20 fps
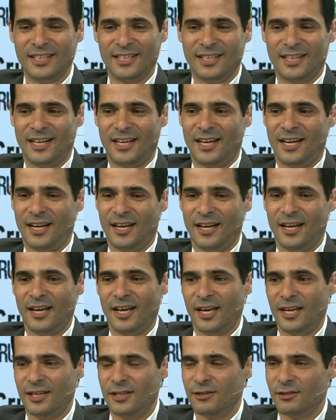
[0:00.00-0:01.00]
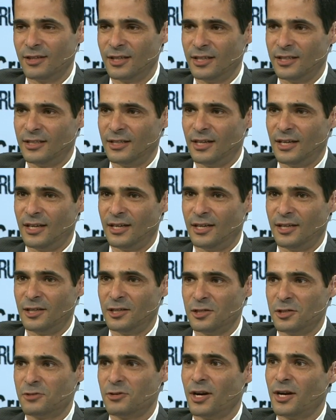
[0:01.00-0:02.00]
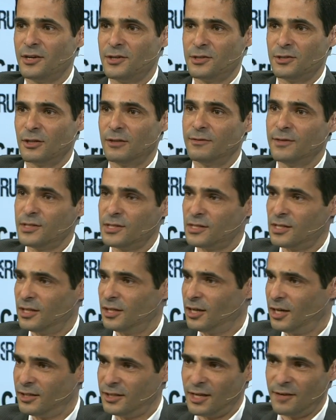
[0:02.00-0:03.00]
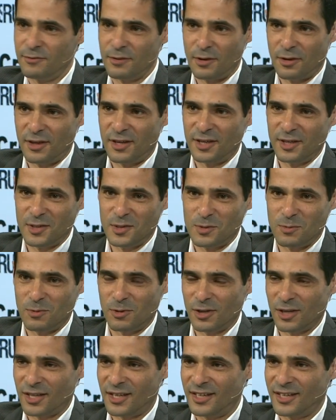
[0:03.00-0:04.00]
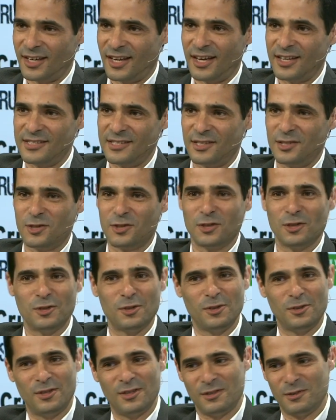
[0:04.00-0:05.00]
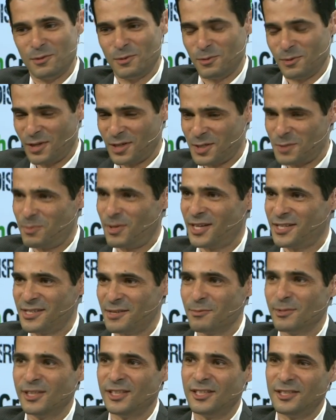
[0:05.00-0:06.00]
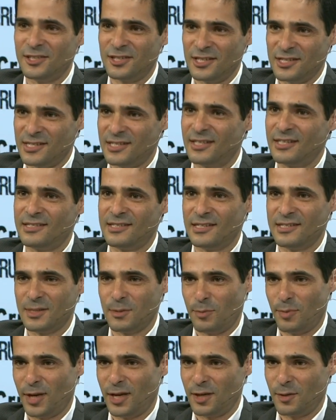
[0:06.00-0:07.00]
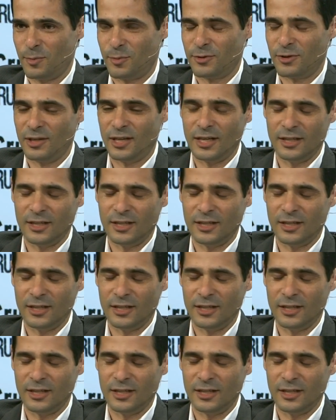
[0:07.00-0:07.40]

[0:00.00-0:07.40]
Uh, and you can uh, try our service. Not everything is working as it should. They'll expect some glitches. This is a beta product.